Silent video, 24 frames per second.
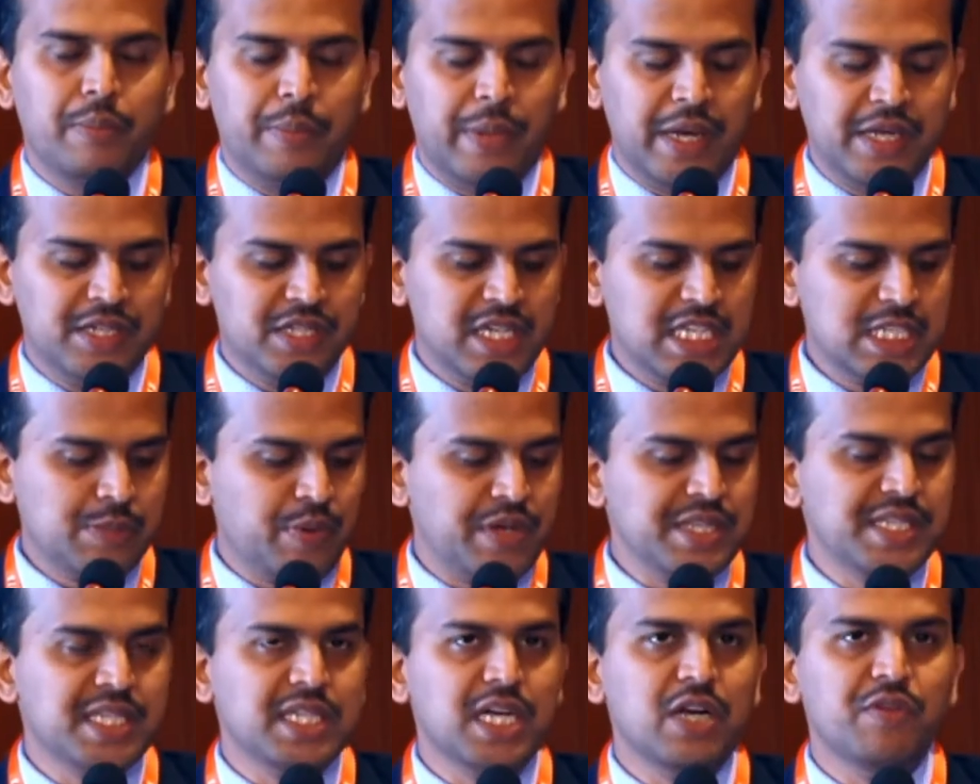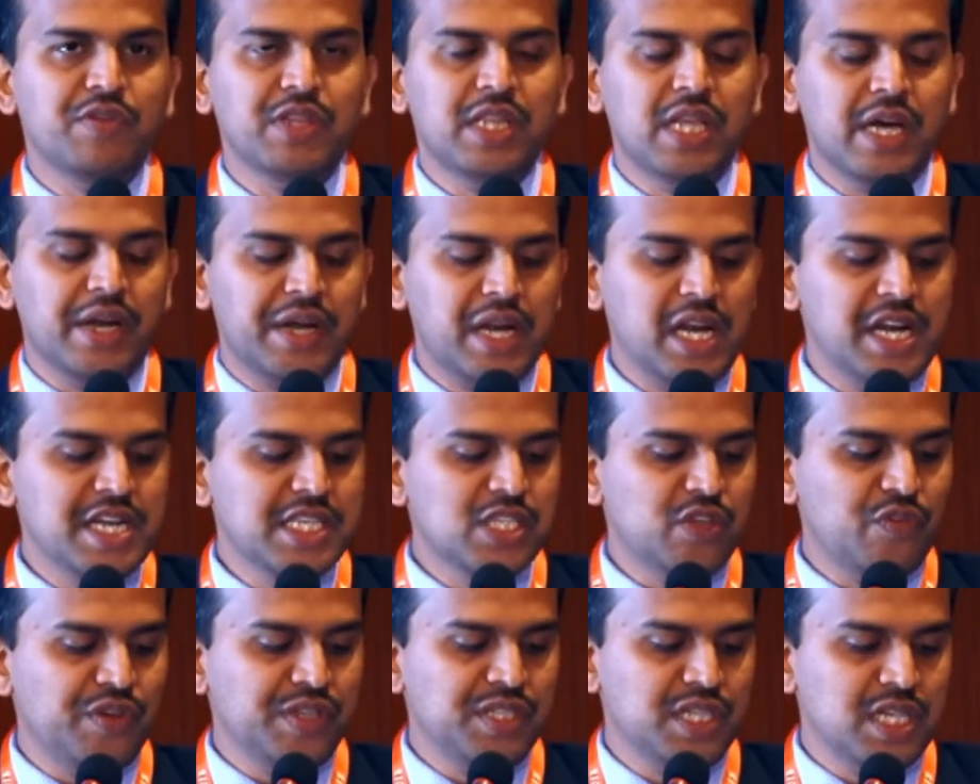patients presented with the adrenal
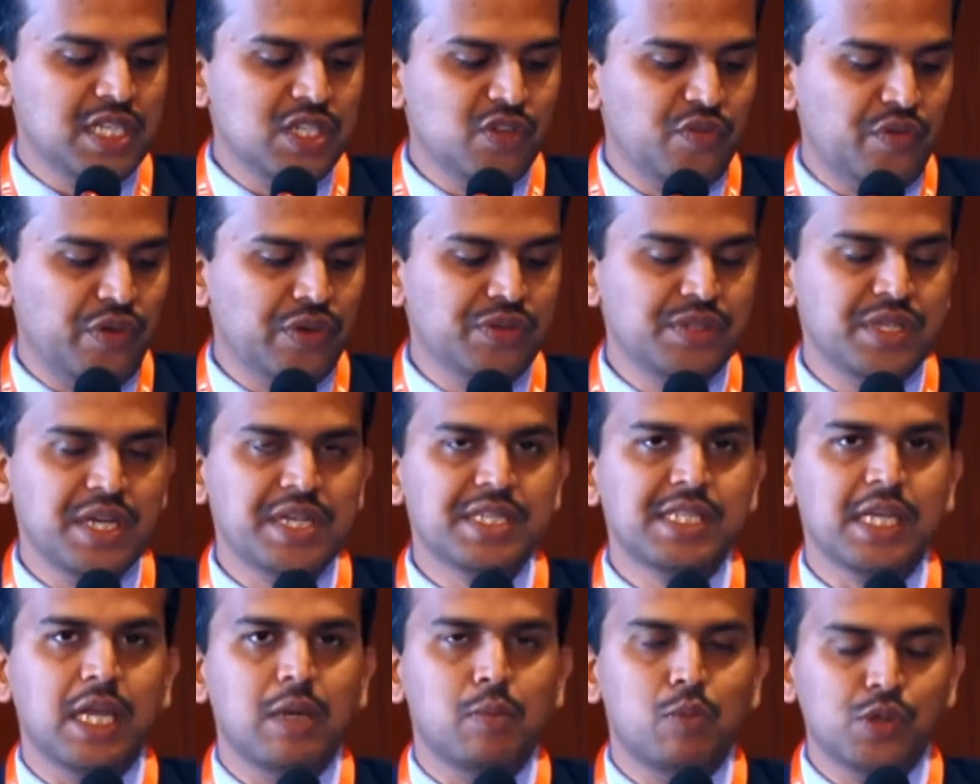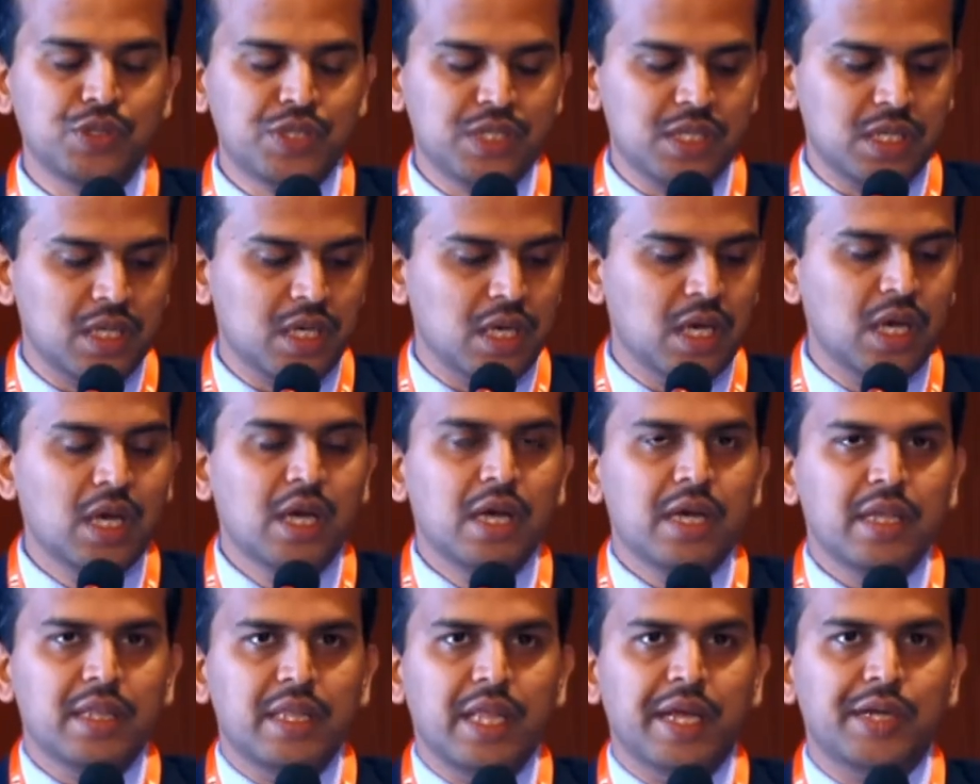insufficiency features, almost
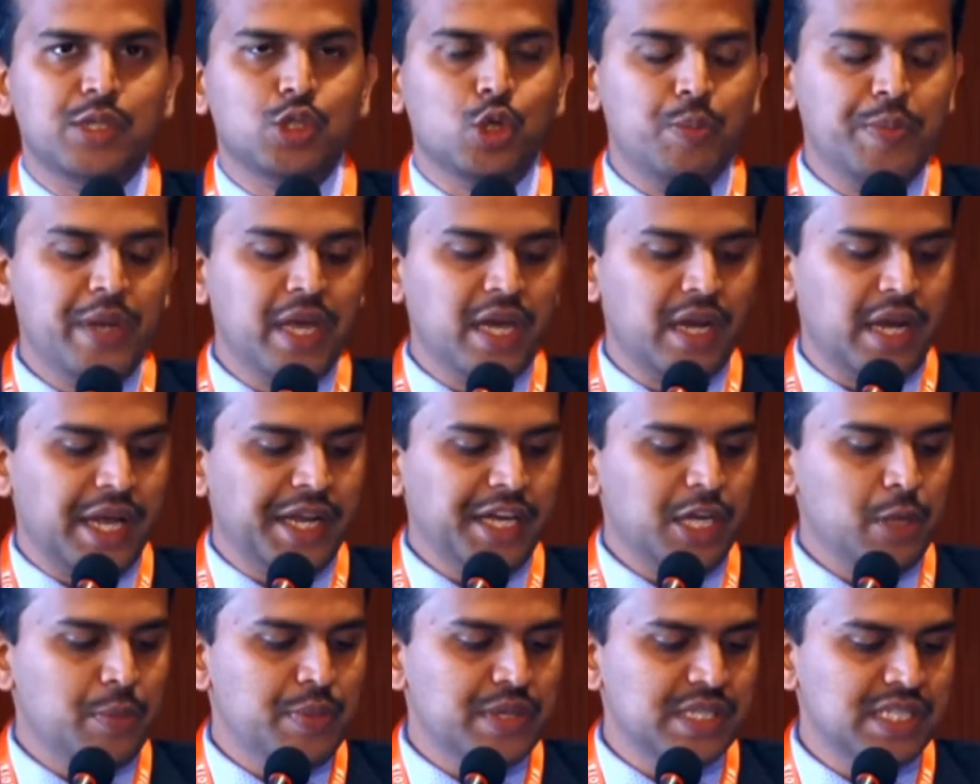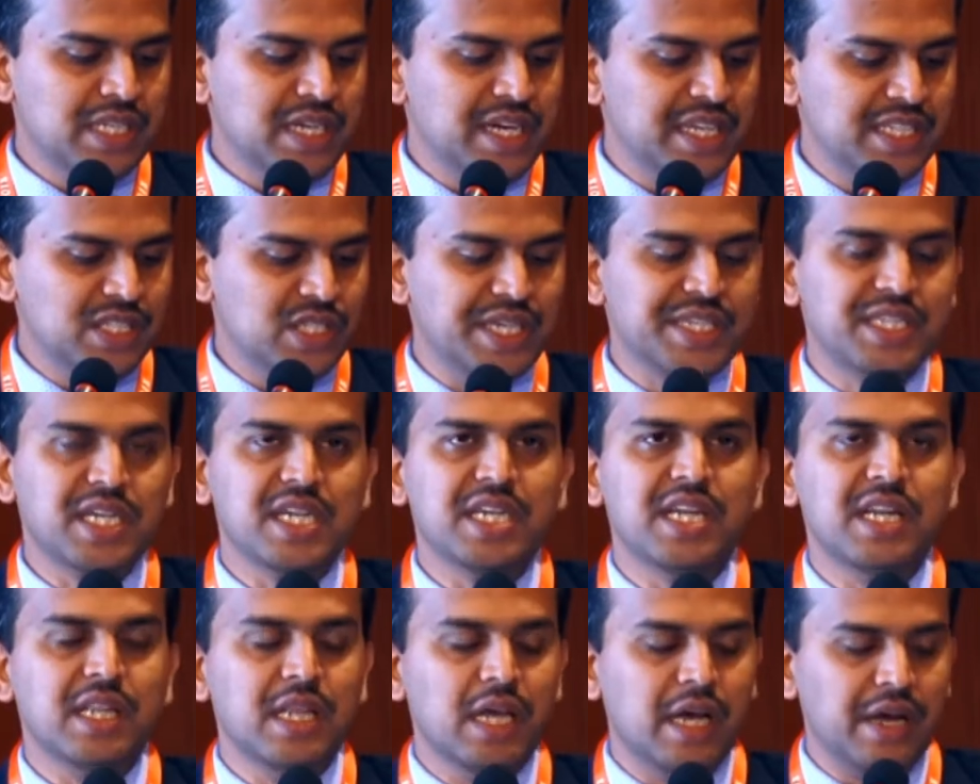there should be a 90%
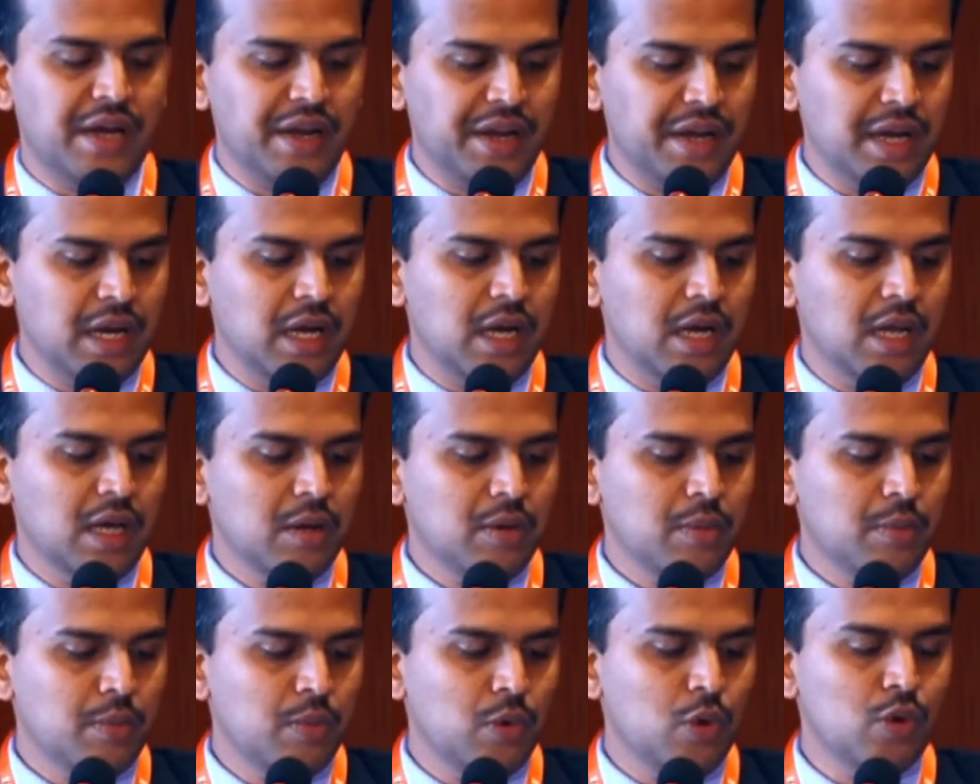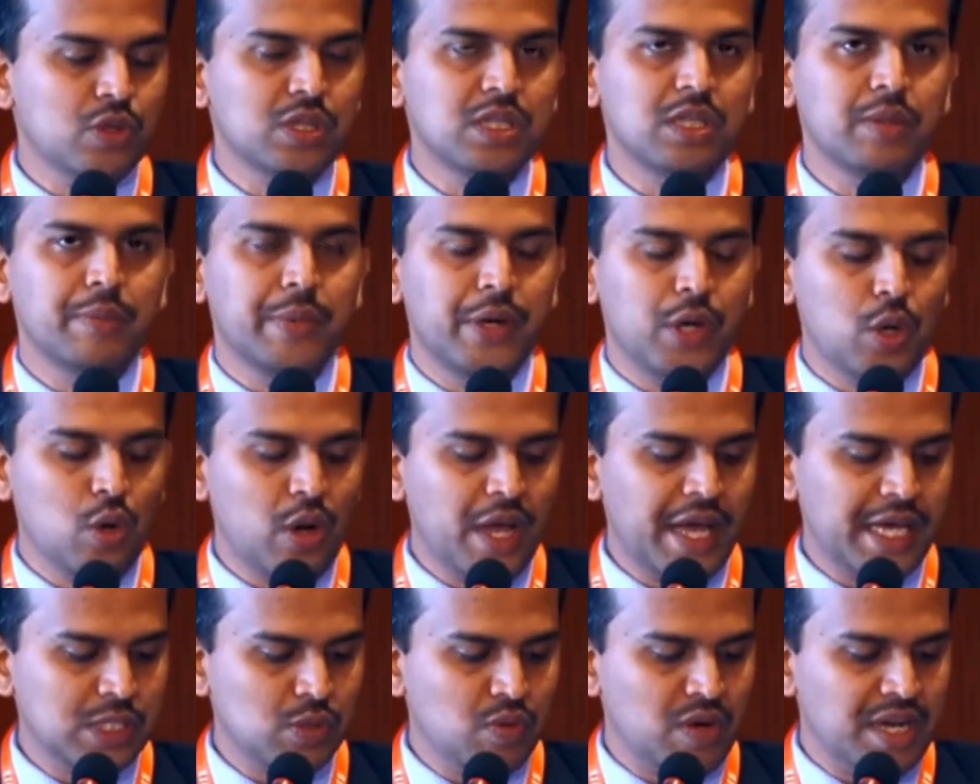destruction in the adrenal, both the
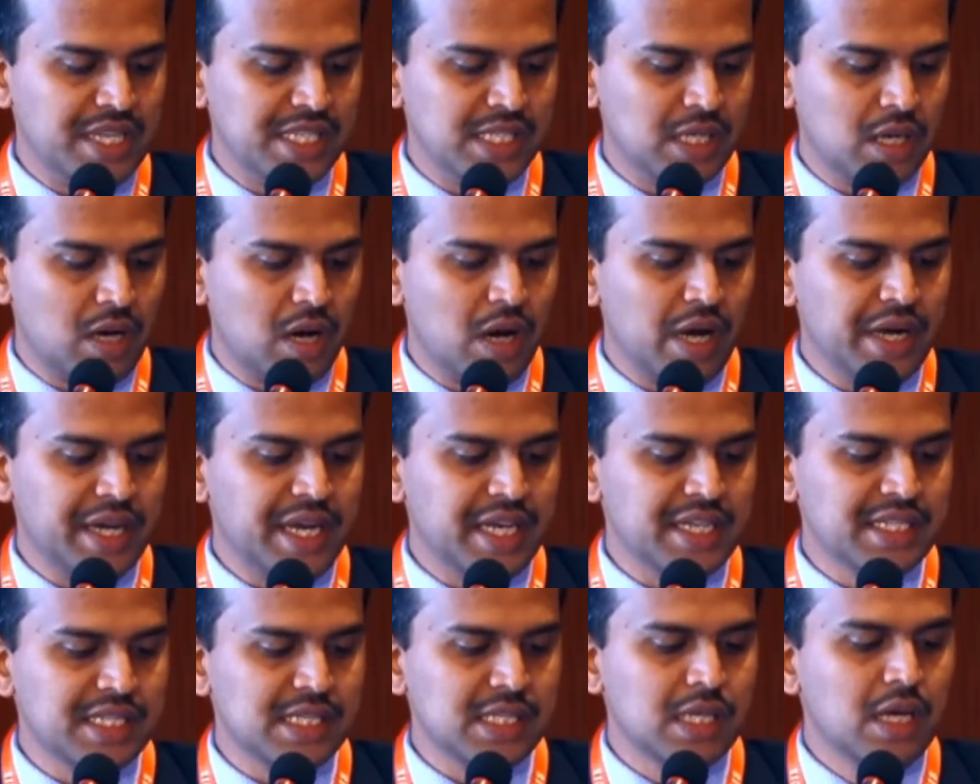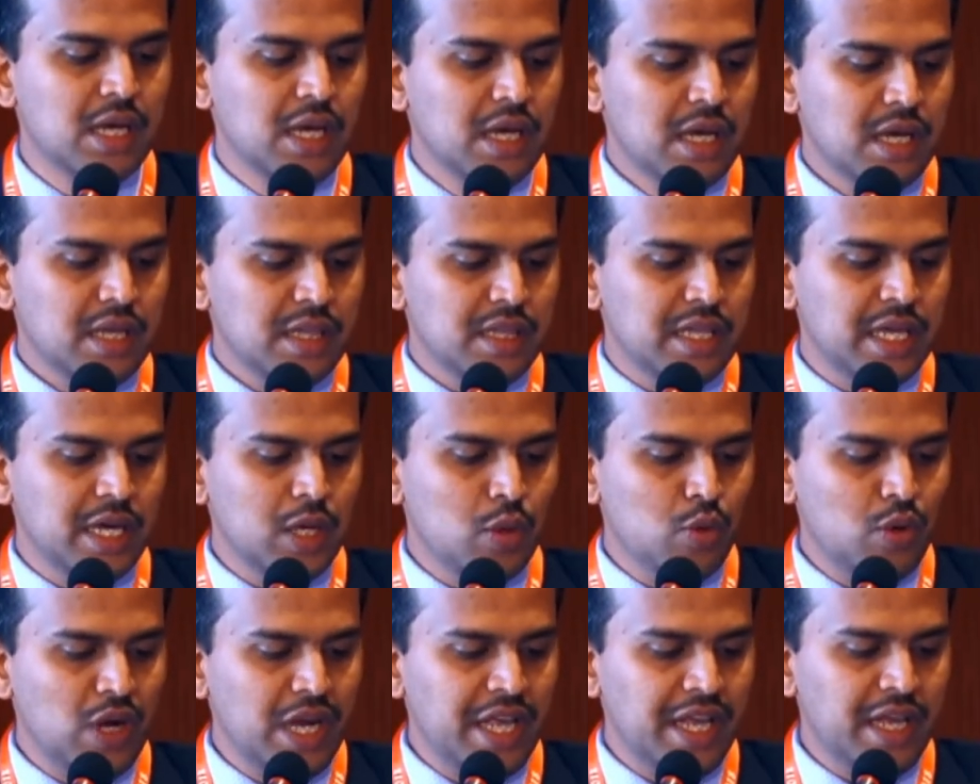medulla as well as the cortex.
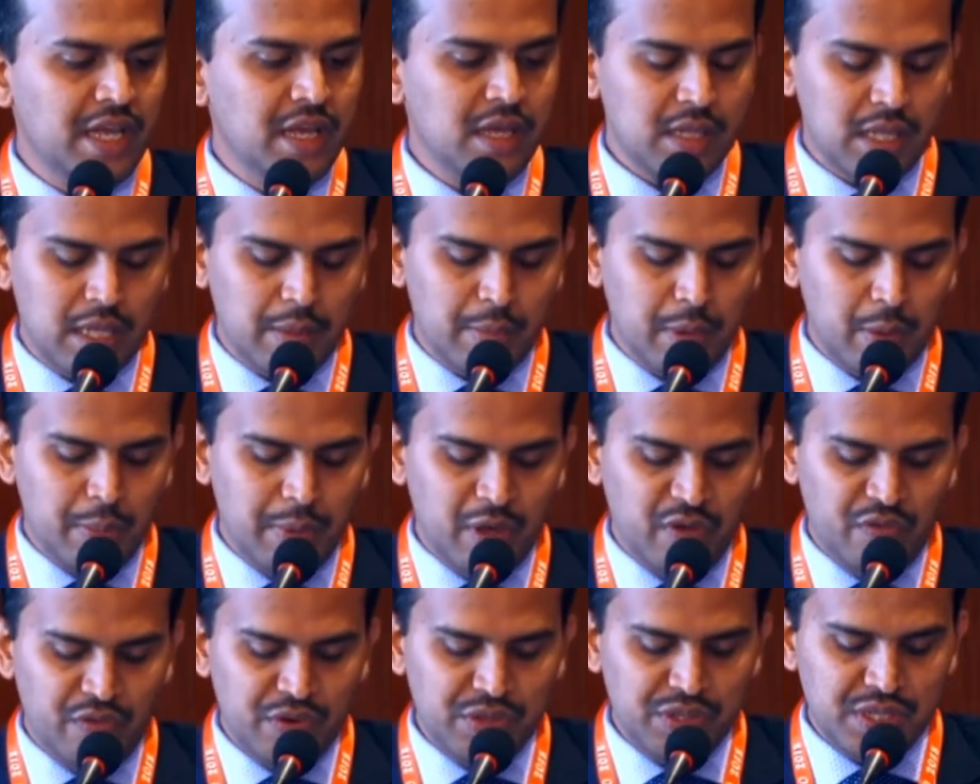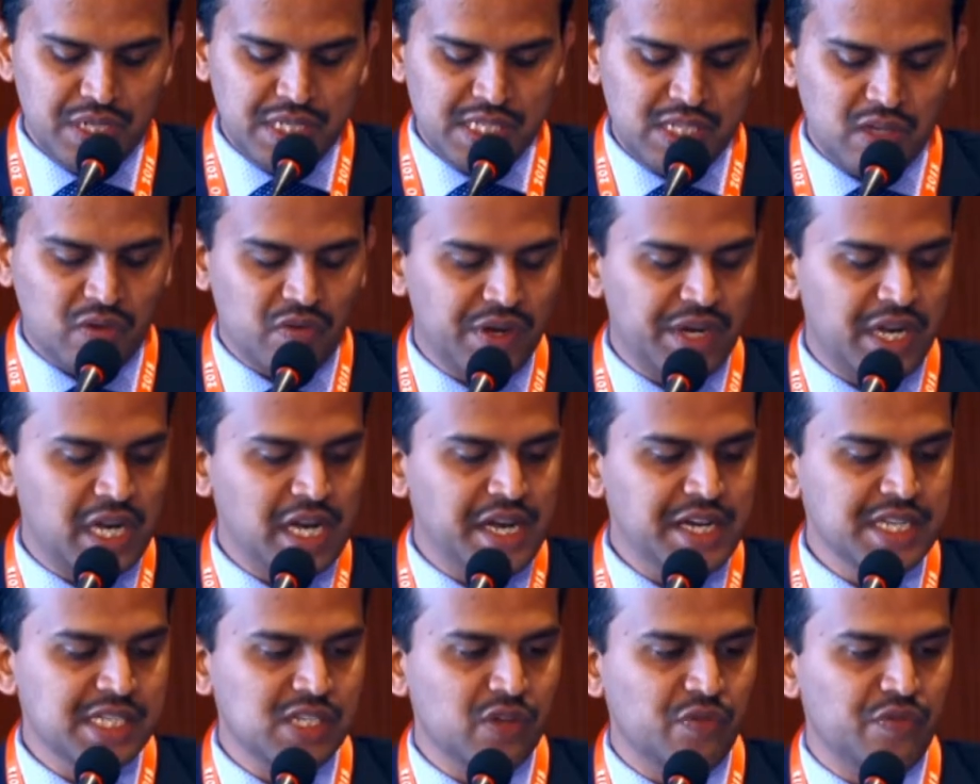Then only there may be a features of
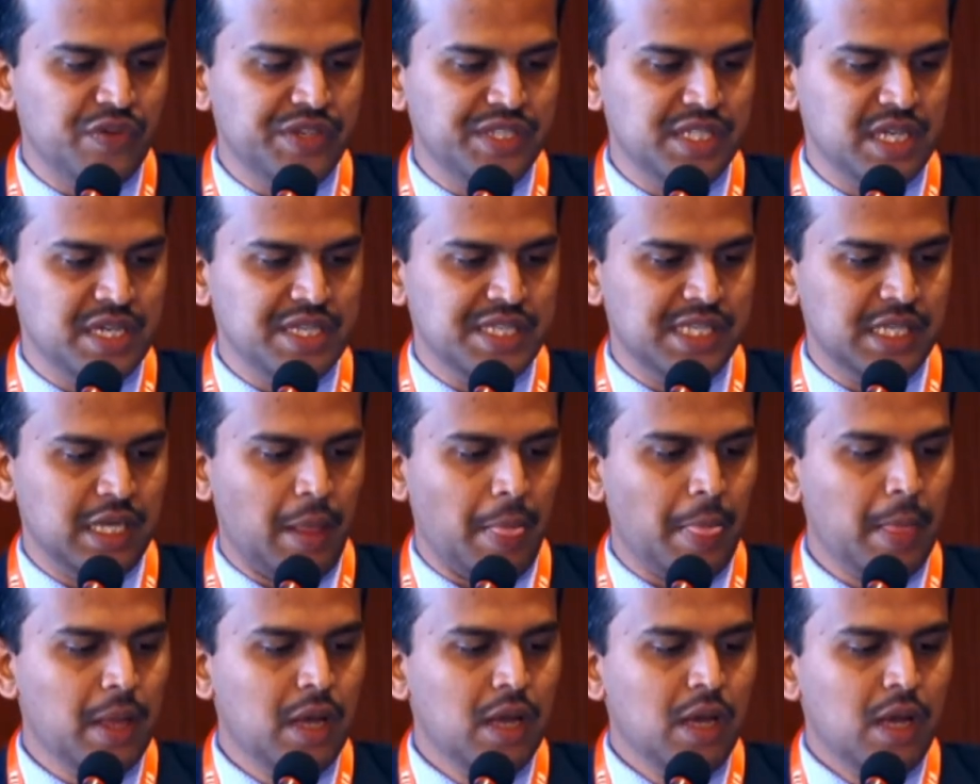adrenal insufficiency.